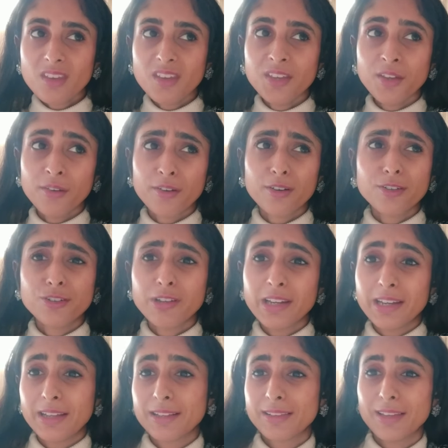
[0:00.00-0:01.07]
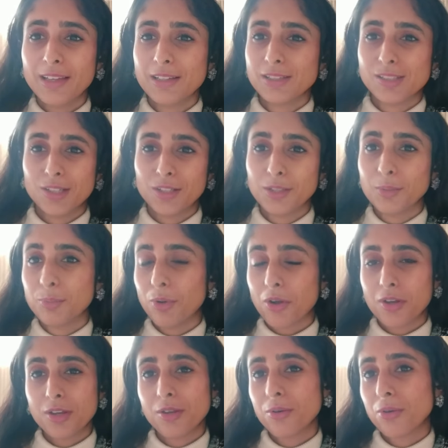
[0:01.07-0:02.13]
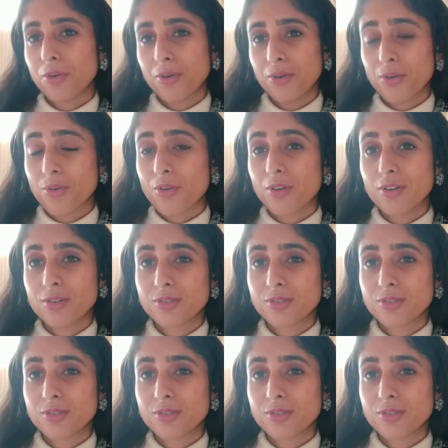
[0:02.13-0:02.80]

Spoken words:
you know, treating things on the body or not.